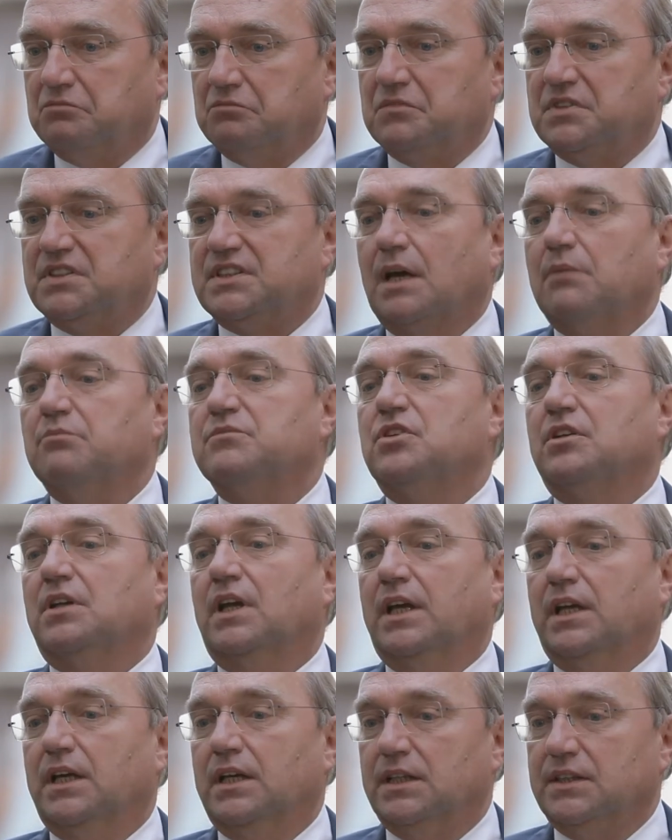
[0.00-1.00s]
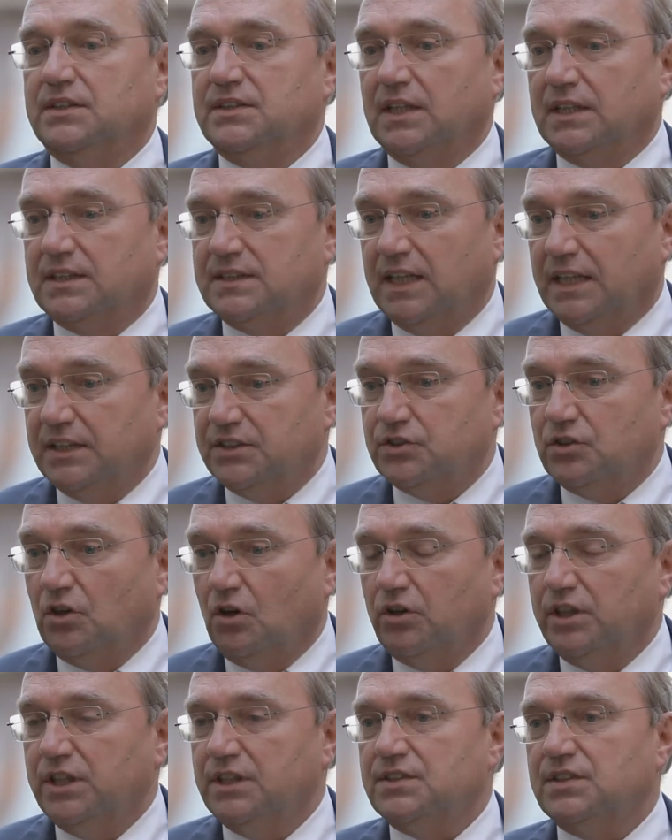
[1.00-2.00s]
some success
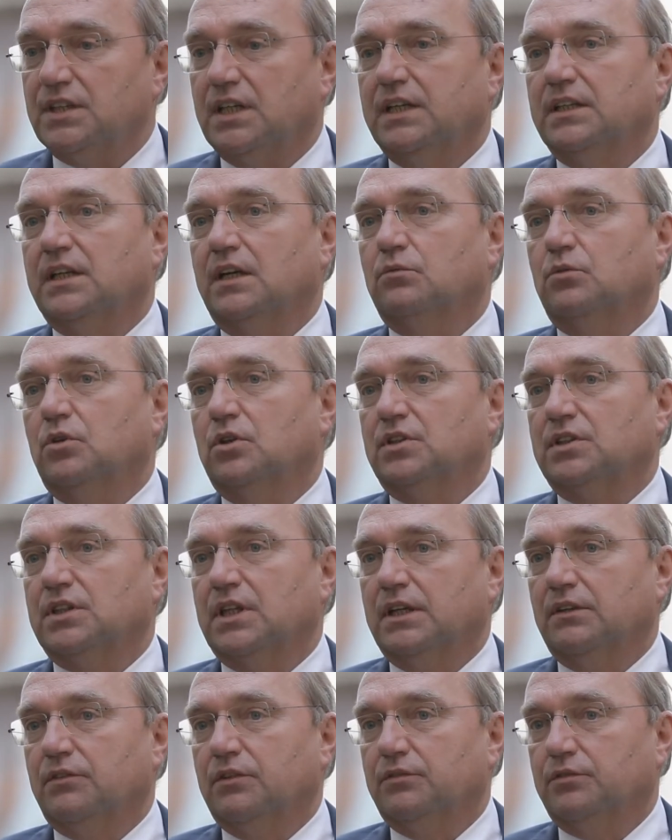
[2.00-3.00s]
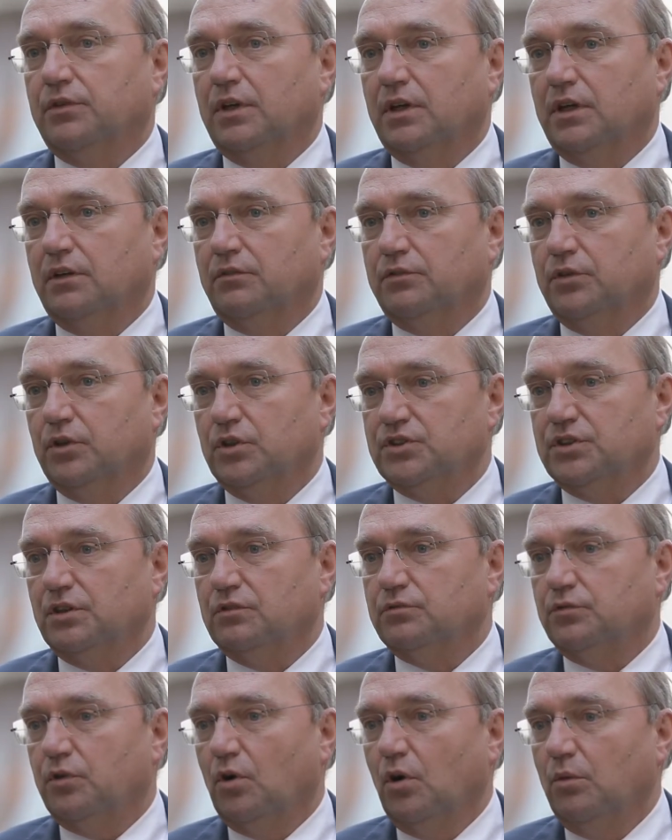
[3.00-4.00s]
stories, and I would first
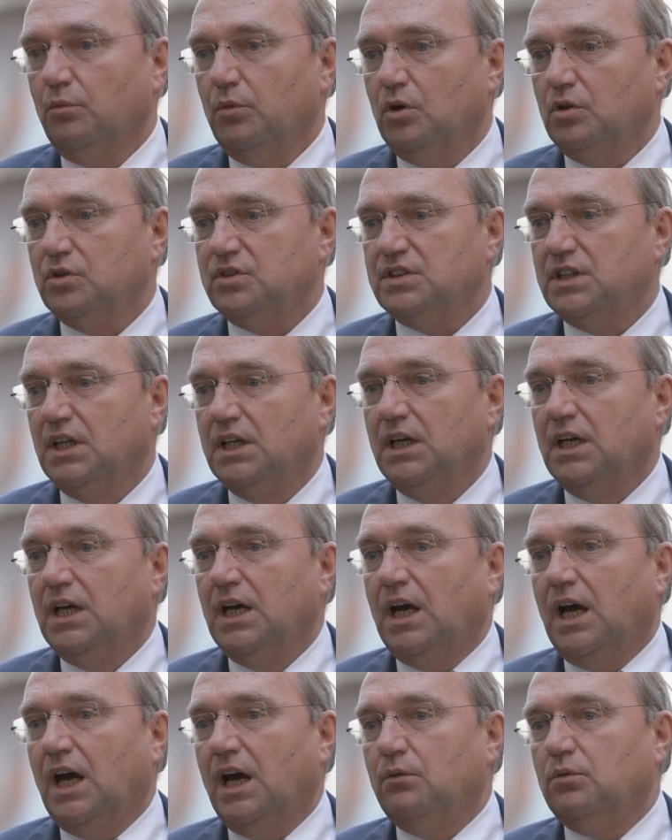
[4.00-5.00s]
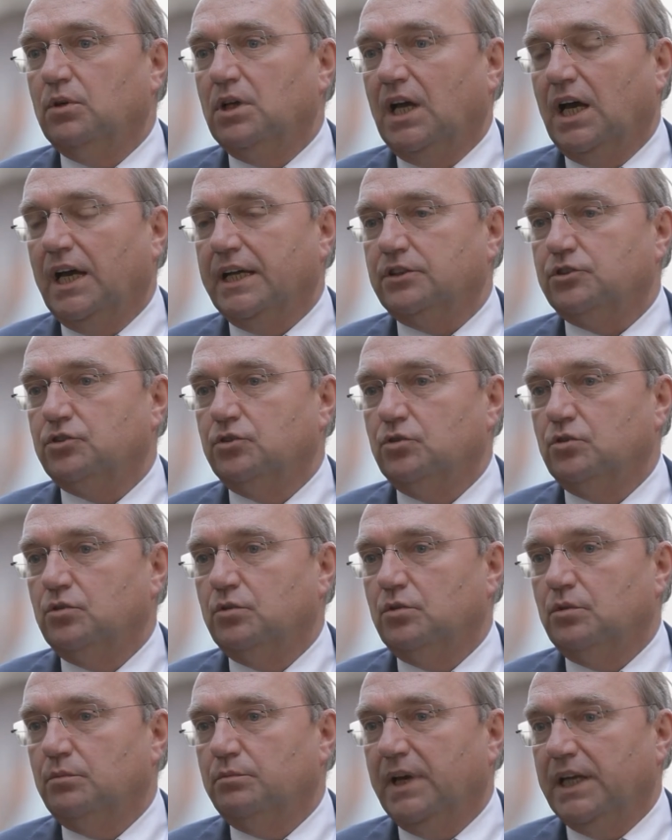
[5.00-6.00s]
and foremost I would like
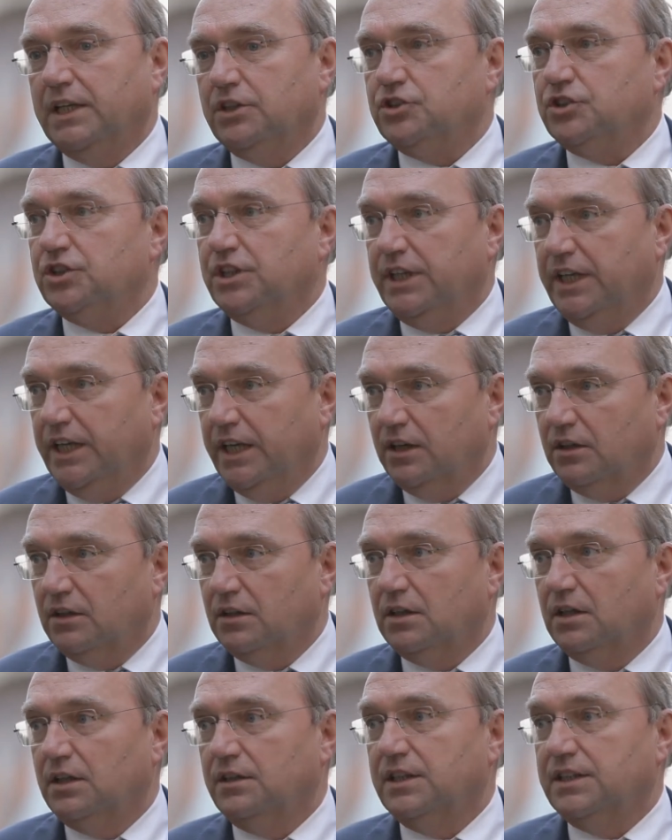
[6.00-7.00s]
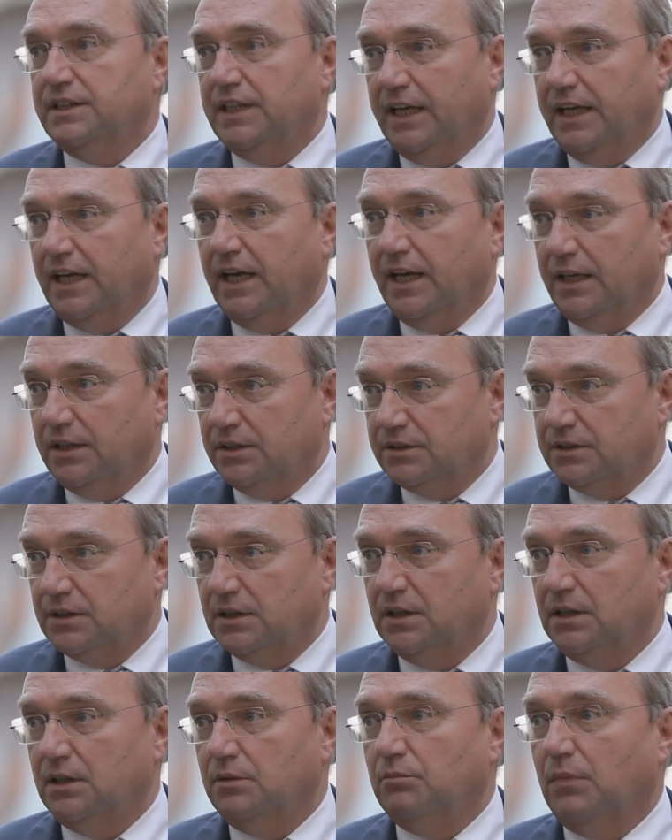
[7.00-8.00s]
to mention here the day ahead
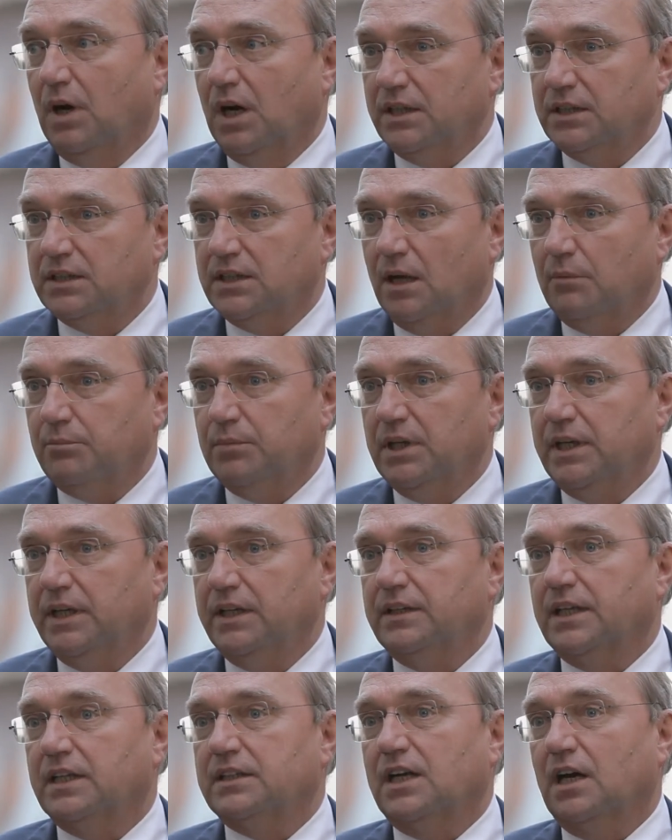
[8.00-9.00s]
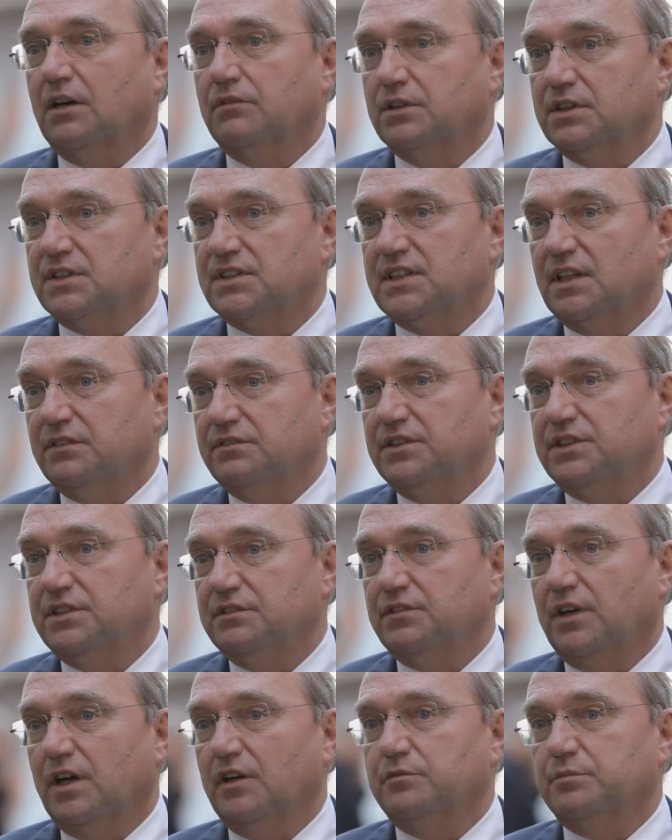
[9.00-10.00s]
uh, market coupling that covers
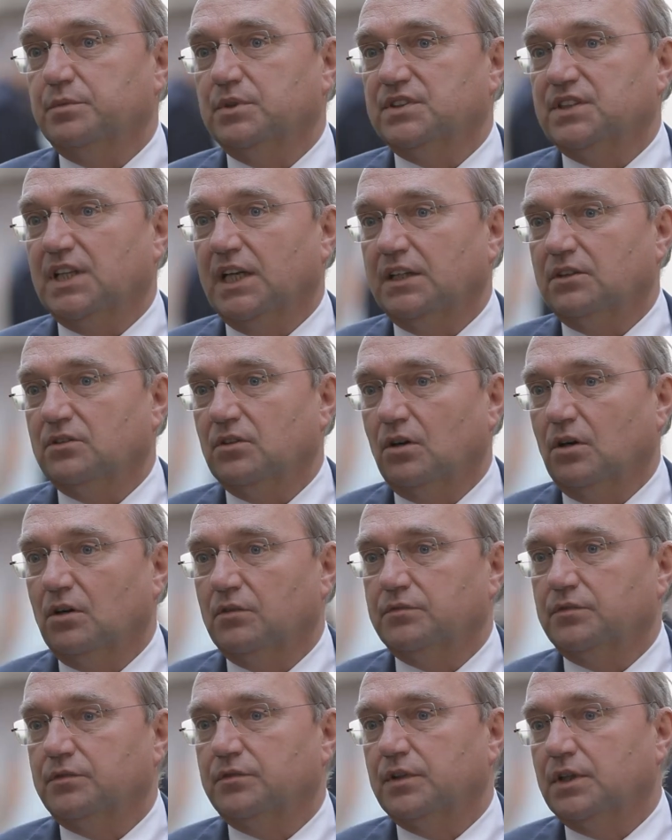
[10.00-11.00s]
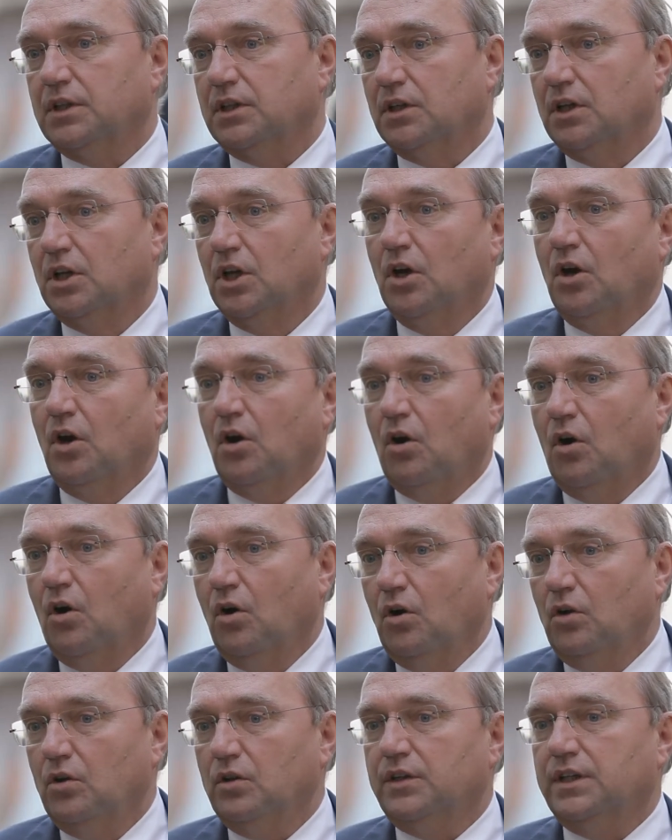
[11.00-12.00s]
75% of uh,
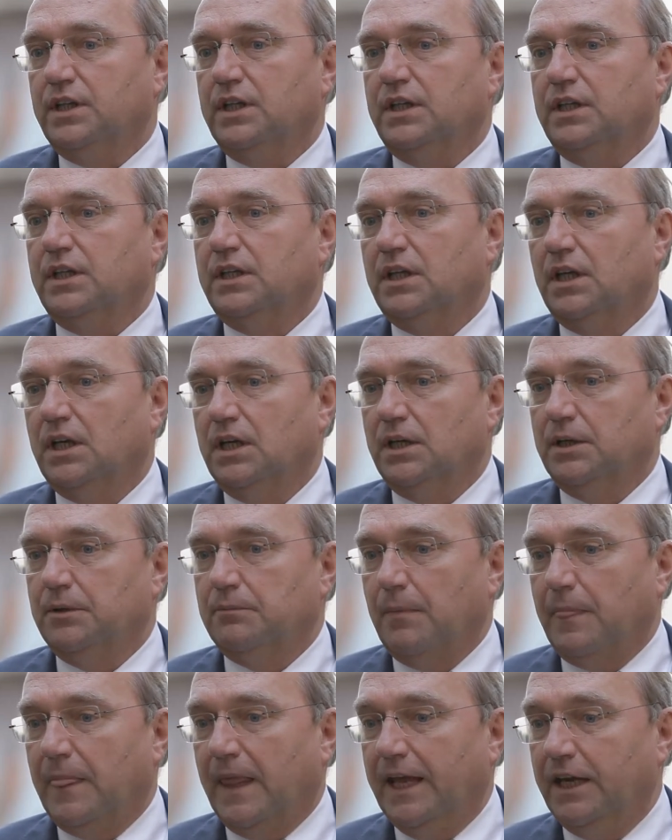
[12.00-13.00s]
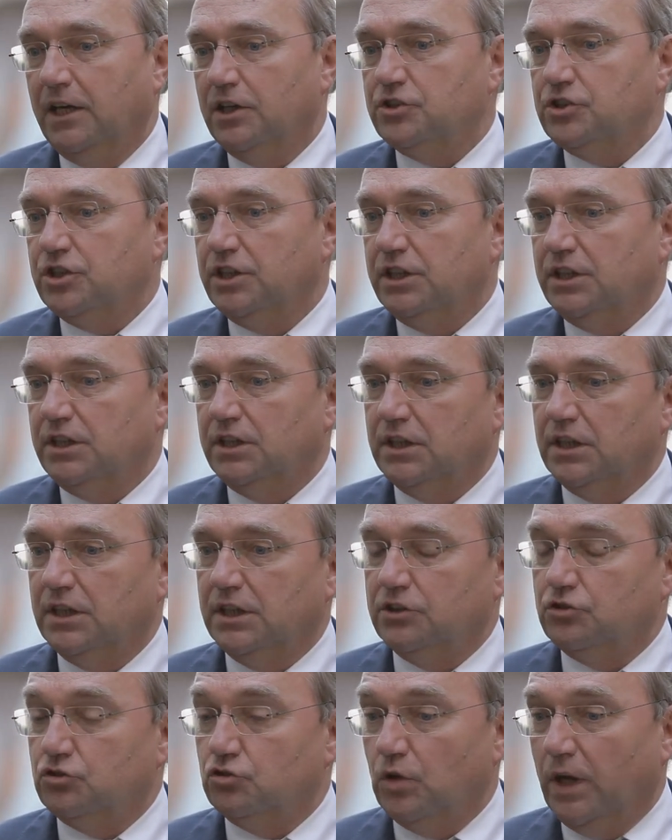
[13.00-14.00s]
all the um, energy
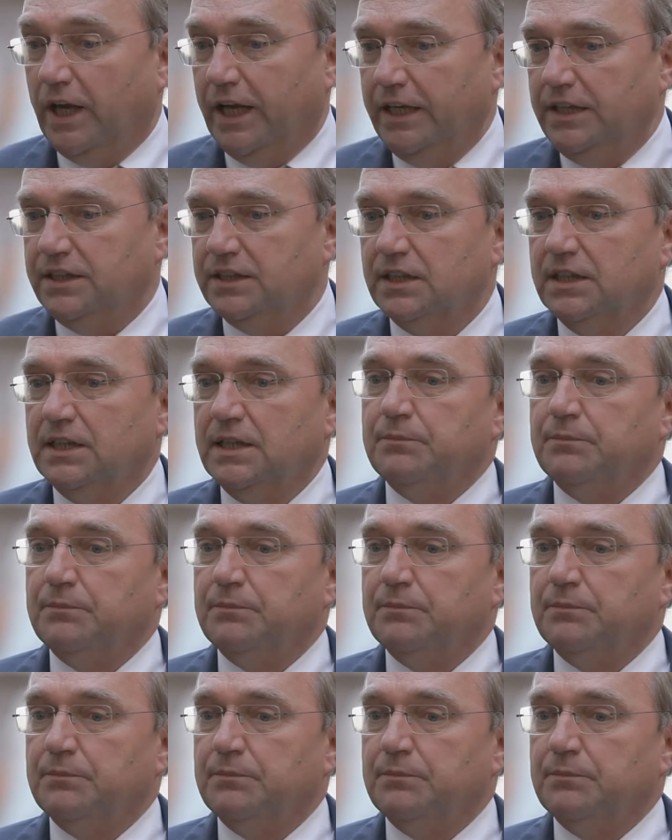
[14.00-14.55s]
uh, trade,